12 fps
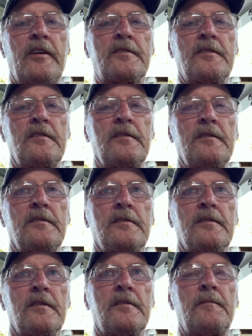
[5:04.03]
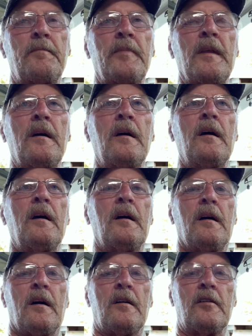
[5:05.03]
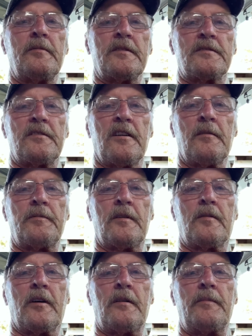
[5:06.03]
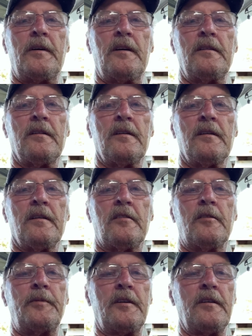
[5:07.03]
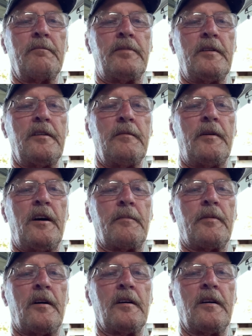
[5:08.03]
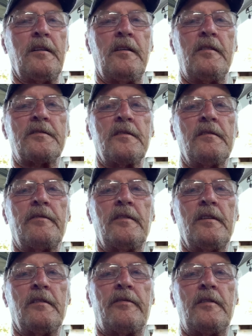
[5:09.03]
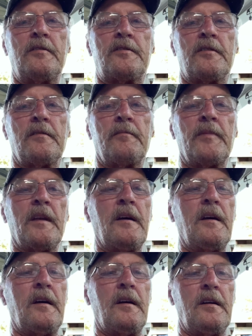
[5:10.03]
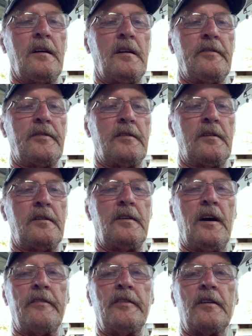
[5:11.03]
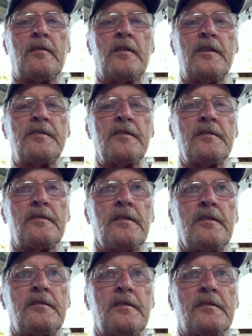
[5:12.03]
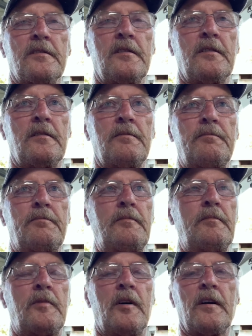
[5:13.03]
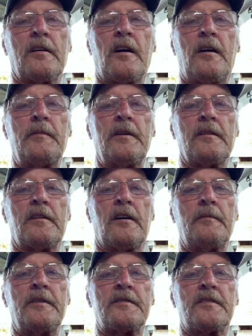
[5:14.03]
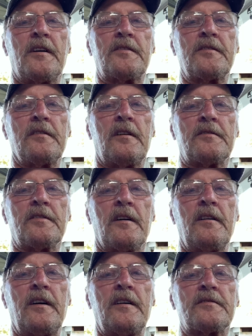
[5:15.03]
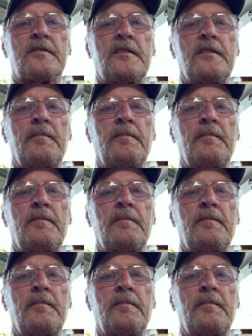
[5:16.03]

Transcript: it. So I hope this has helped you quite a bit. I hope you can put it in your back pocket and use it in the future. If you have any questions, just write a comment in the comment section. I'll try to answer it.